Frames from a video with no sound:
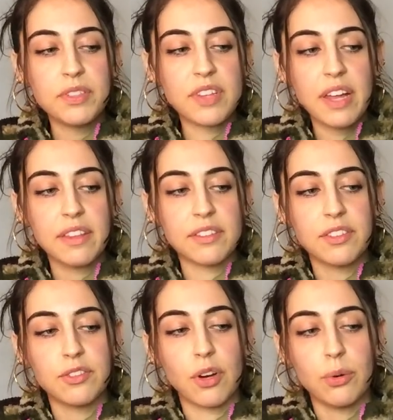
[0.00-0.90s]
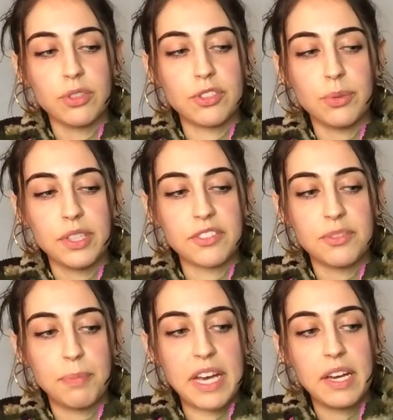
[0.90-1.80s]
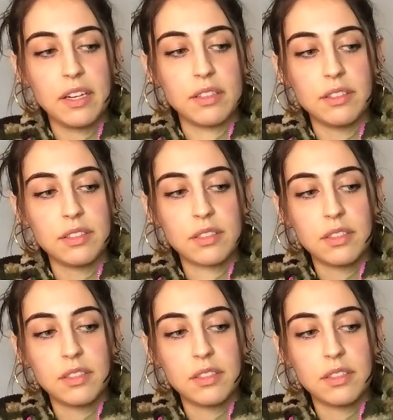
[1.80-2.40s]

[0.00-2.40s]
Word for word: is that this is going to expand